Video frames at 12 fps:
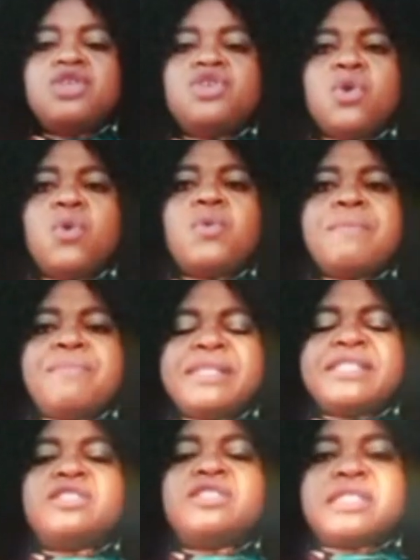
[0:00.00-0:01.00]
You will
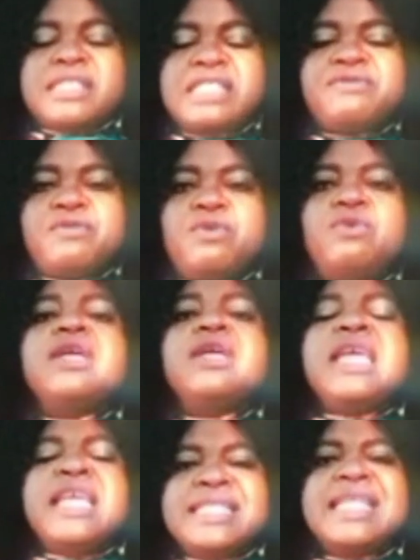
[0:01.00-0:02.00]
be successful
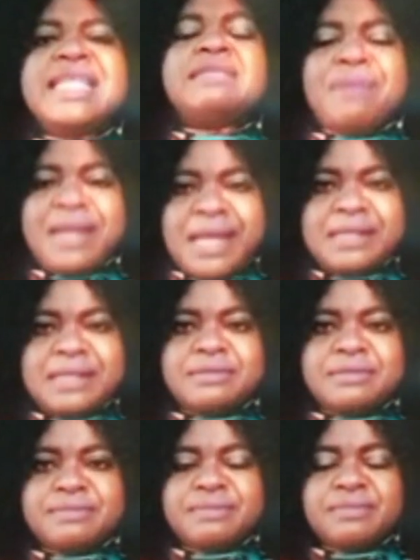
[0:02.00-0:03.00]
in that
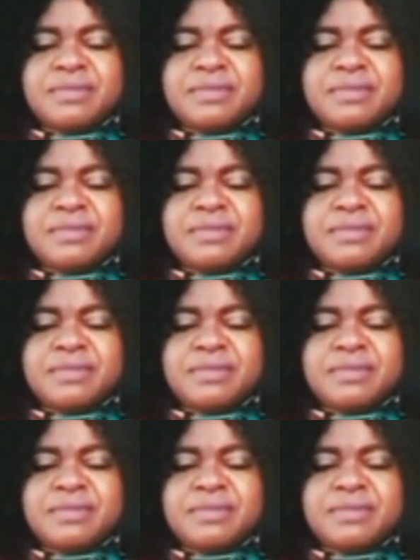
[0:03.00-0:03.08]
plan.